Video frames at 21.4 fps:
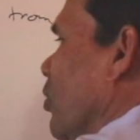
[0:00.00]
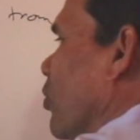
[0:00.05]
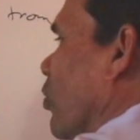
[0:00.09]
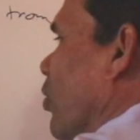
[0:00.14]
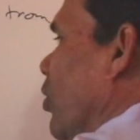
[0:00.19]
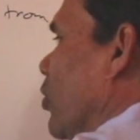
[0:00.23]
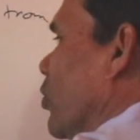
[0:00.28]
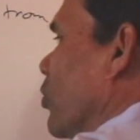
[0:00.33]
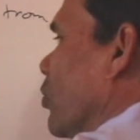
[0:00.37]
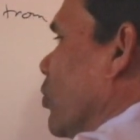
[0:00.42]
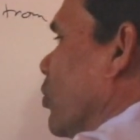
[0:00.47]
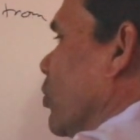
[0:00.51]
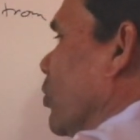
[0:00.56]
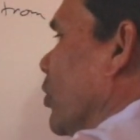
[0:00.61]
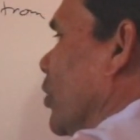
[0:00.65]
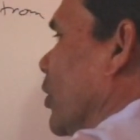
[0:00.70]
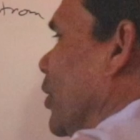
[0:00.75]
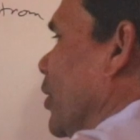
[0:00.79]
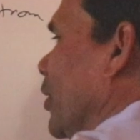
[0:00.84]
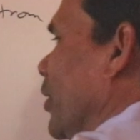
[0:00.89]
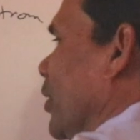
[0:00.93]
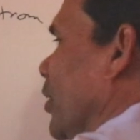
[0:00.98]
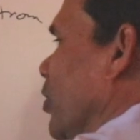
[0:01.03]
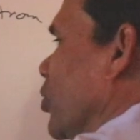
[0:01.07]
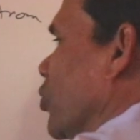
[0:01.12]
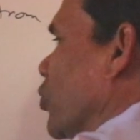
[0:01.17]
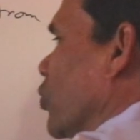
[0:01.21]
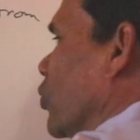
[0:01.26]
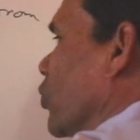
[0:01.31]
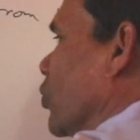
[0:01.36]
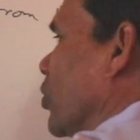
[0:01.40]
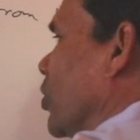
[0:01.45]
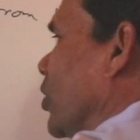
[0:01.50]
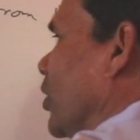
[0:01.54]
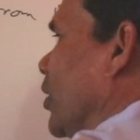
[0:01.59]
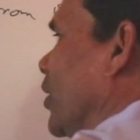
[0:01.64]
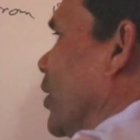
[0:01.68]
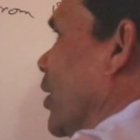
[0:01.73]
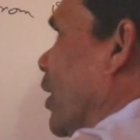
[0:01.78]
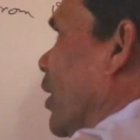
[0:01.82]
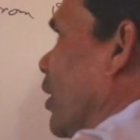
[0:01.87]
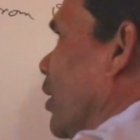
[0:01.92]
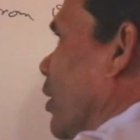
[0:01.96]
equal to e raised to
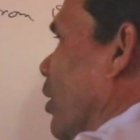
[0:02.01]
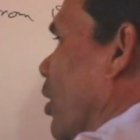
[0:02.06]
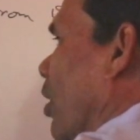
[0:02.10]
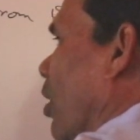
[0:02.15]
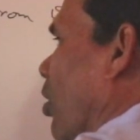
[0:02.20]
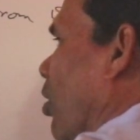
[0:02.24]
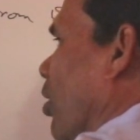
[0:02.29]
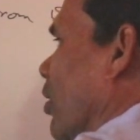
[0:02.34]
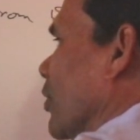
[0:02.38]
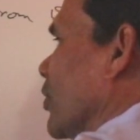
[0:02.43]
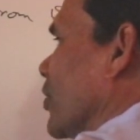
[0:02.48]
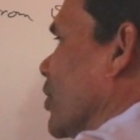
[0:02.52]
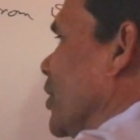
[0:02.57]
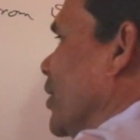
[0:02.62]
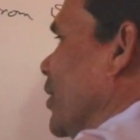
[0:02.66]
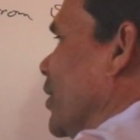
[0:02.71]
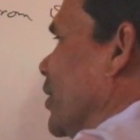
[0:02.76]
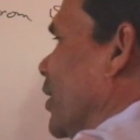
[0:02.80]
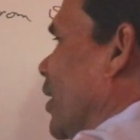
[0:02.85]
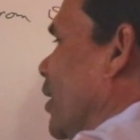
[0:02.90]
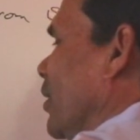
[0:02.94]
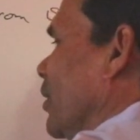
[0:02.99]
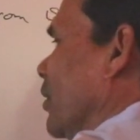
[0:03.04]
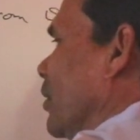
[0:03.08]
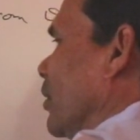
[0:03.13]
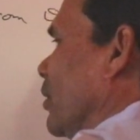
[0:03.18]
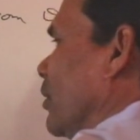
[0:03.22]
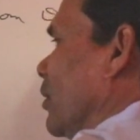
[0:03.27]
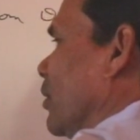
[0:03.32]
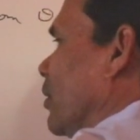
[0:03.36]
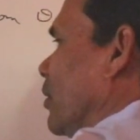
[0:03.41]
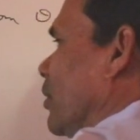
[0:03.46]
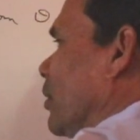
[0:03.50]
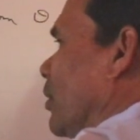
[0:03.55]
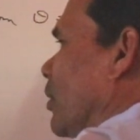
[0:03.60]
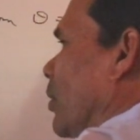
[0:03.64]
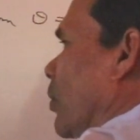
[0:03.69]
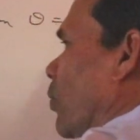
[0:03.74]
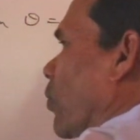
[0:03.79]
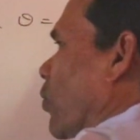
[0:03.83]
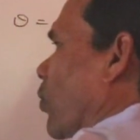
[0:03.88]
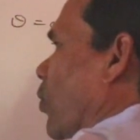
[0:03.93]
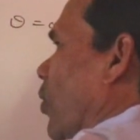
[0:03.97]
theta cos theta,
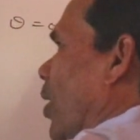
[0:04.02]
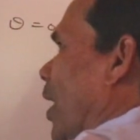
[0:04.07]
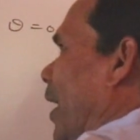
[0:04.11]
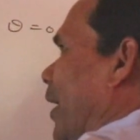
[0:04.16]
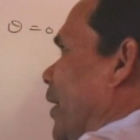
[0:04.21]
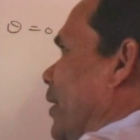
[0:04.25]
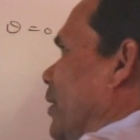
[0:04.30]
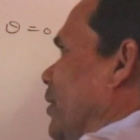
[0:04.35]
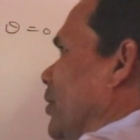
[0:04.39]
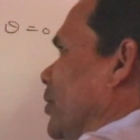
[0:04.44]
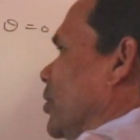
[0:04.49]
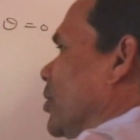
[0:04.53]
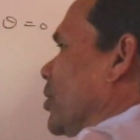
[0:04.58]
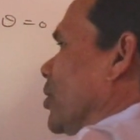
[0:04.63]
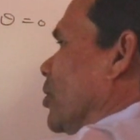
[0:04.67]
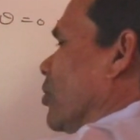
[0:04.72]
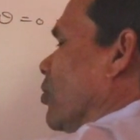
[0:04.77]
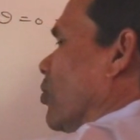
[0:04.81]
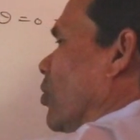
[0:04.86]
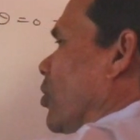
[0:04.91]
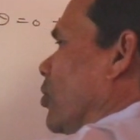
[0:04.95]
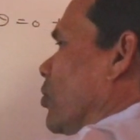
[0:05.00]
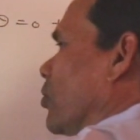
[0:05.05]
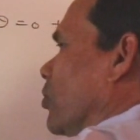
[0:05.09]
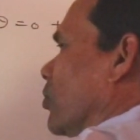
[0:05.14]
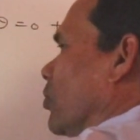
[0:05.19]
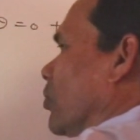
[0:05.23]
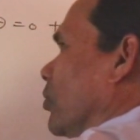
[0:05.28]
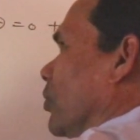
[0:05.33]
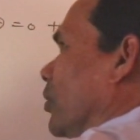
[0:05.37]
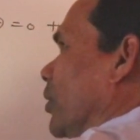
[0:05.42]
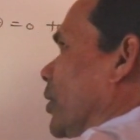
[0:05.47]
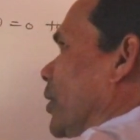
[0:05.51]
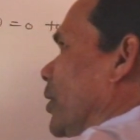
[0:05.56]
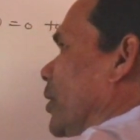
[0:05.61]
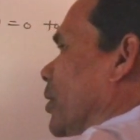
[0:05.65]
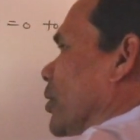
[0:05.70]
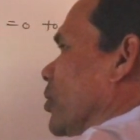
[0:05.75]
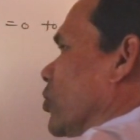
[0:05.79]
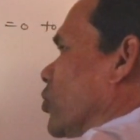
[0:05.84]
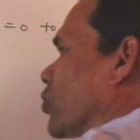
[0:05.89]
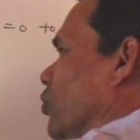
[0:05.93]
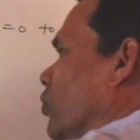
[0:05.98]
y is equal to
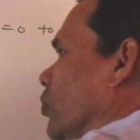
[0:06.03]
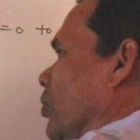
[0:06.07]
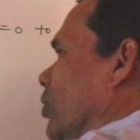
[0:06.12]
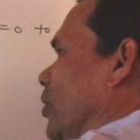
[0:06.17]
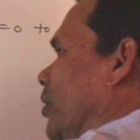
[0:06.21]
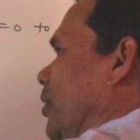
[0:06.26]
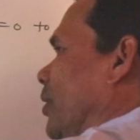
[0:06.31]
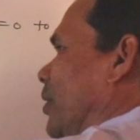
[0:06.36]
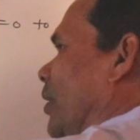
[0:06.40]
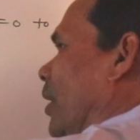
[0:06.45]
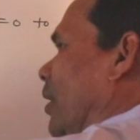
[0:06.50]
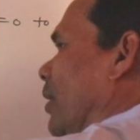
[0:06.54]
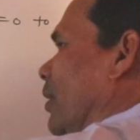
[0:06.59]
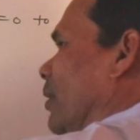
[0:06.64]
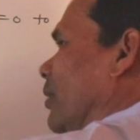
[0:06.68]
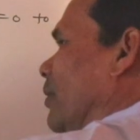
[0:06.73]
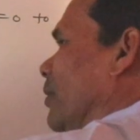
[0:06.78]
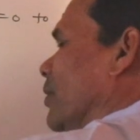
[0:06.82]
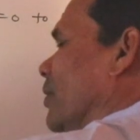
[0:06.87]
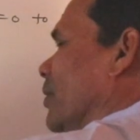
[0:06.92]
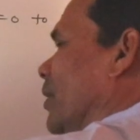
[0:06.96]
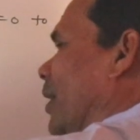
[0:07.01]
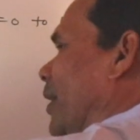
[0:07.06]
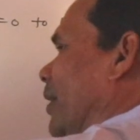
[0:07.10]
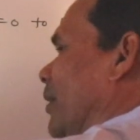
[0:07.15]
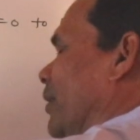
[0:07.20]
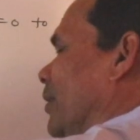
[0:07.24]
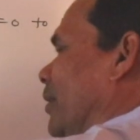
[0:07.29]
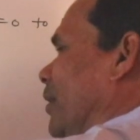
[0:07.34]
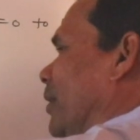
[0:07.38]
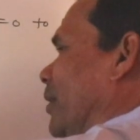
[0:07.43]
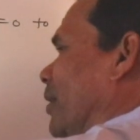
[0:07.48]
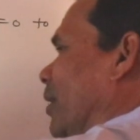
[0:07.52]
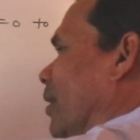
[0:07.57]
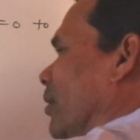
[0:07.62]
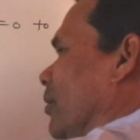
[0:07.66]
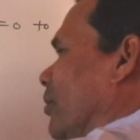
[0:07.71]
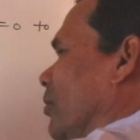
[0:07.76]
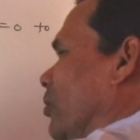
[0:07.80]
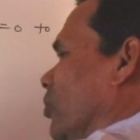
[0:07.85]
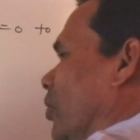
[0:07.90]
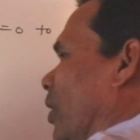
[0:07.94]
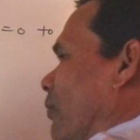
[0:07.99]
e raised to theta sin theta.
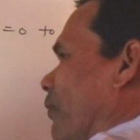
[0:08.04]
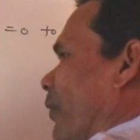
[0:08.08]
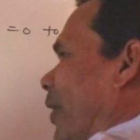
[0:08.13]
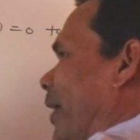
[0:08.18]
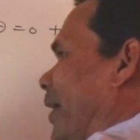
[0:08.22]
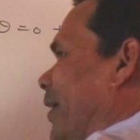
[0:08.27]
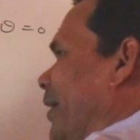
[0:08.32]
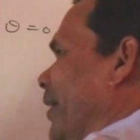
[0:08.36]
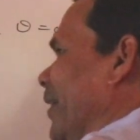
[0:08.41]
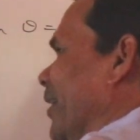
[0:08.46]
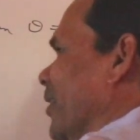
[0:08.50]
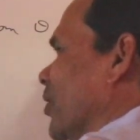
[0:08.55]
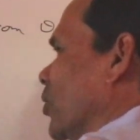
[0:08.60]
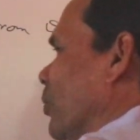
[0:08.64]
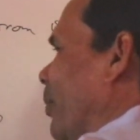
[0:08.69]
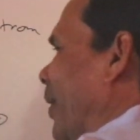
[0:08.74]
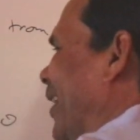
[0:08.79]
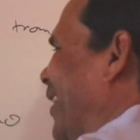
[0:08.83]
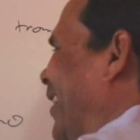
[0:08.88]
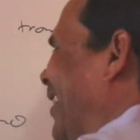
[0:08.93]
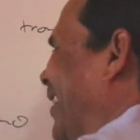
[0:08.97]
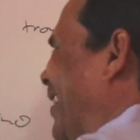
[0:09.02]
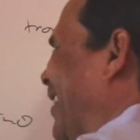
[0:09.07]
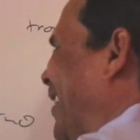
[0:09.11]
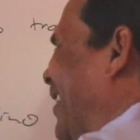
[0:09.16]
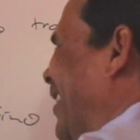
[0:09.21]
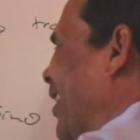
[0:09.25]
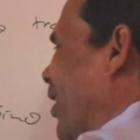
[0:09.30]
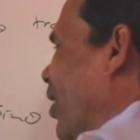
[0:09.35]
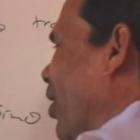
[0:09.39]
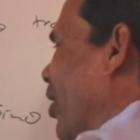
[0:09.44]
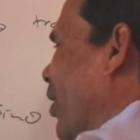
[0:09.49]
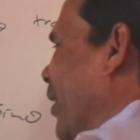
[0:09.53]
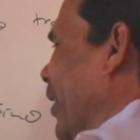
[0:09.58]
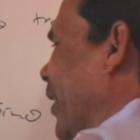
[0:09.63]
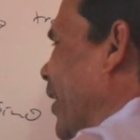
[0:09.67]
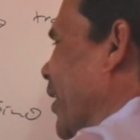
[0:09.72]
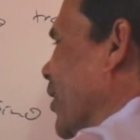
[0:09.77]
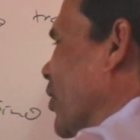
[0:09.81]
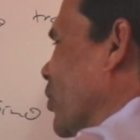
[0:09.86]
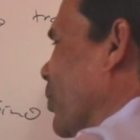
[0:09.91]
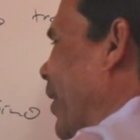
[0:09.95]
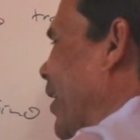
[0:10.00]
So I find dx by d theta or
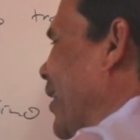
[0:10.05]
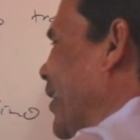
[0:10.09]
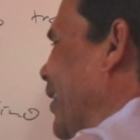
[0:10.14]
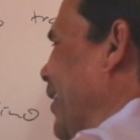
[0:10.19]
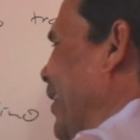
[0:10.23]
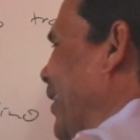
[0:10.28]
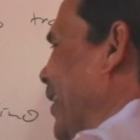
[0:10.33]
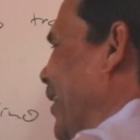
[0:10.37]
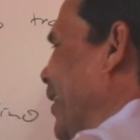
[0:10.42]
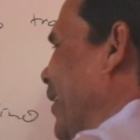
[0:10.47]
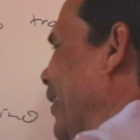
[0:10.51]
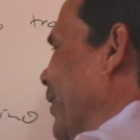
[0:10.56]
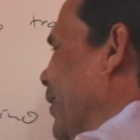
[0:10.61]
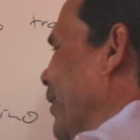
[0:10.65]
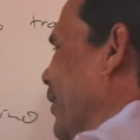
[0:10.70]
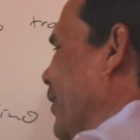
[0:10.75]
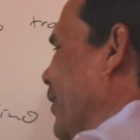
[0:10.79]
dx by dt.